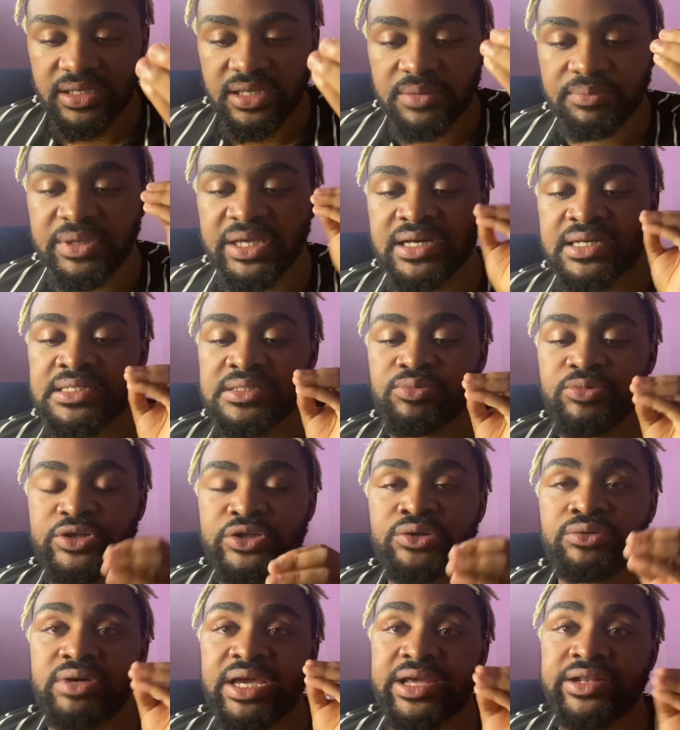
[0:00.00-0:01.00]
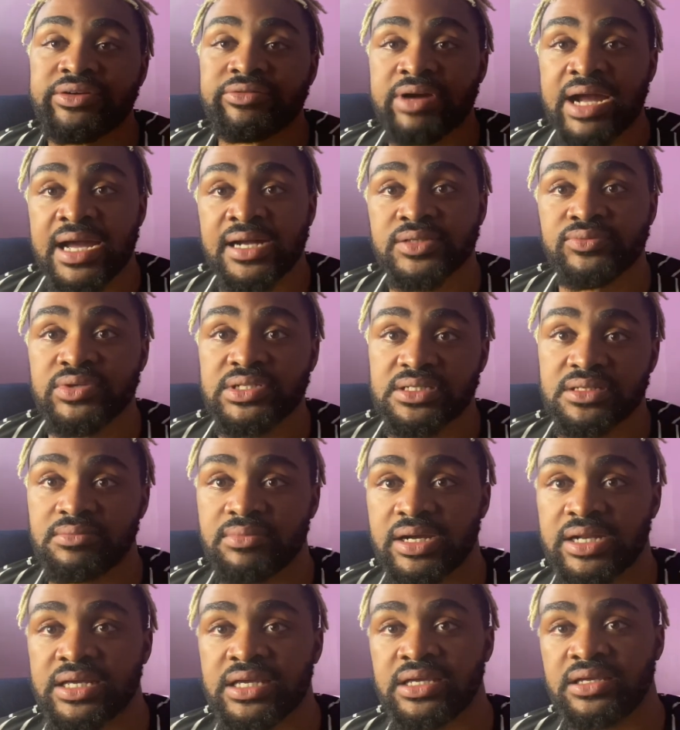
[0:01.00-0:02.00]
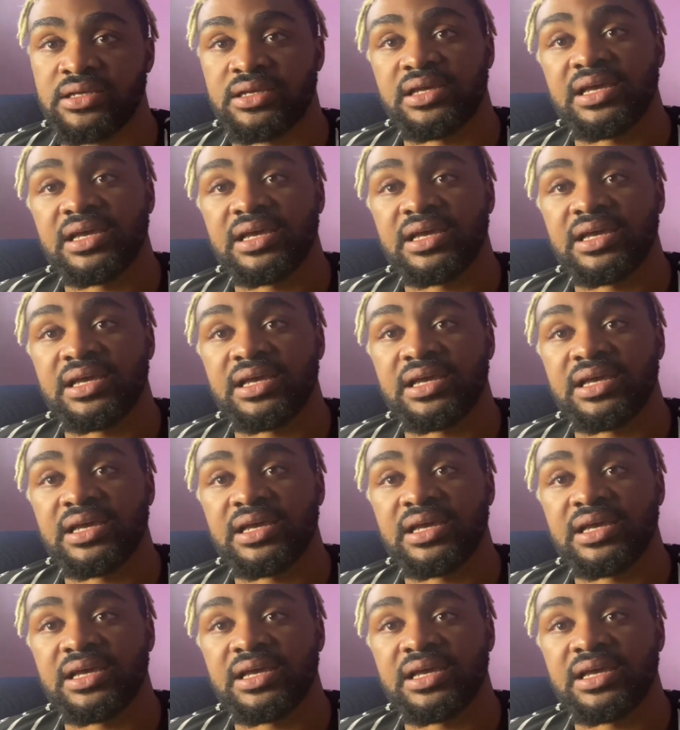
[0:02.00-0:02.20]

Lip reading: Because when you interact with somebody,